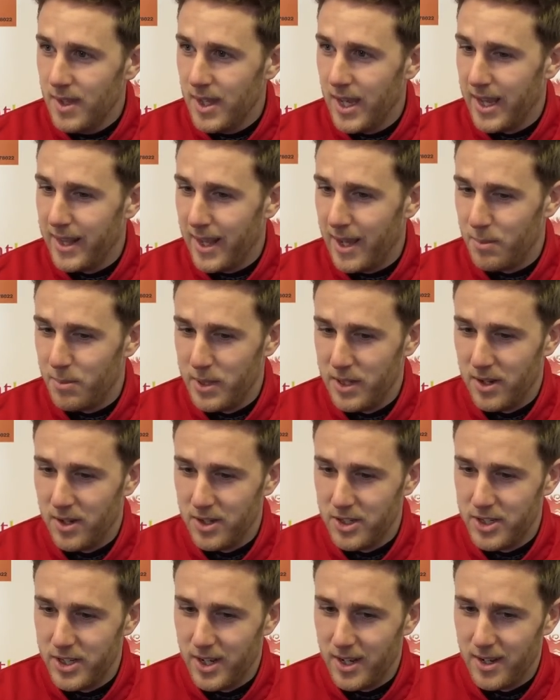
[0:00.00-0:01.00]
Yeah, that'd be
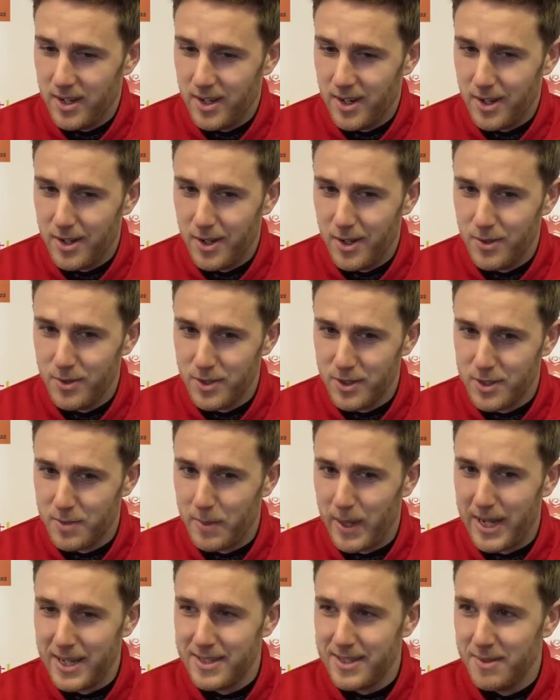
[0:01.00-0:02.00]
nice, yeah. I know there's a
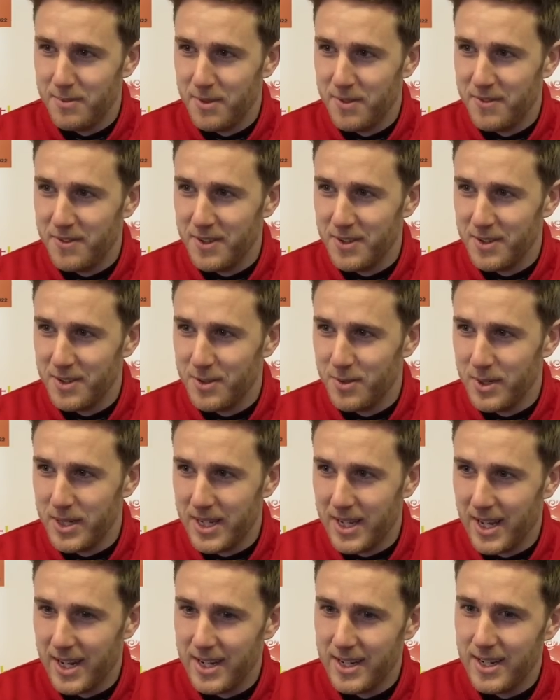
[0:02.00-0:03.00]
space in midfield this
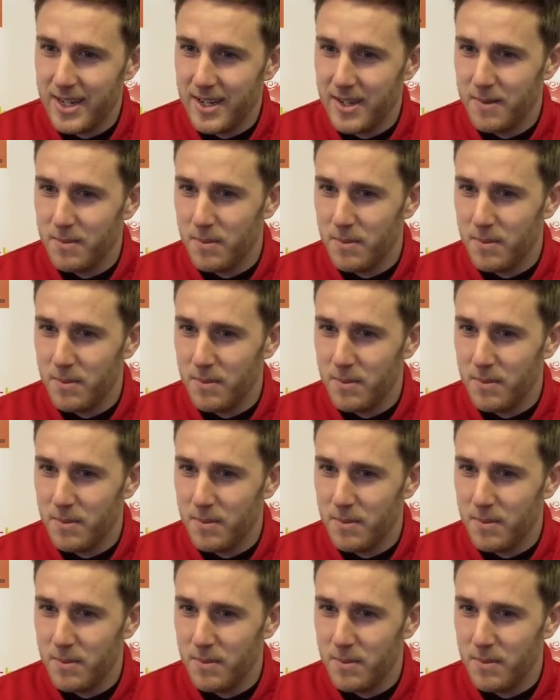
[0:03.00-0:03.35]
weekend.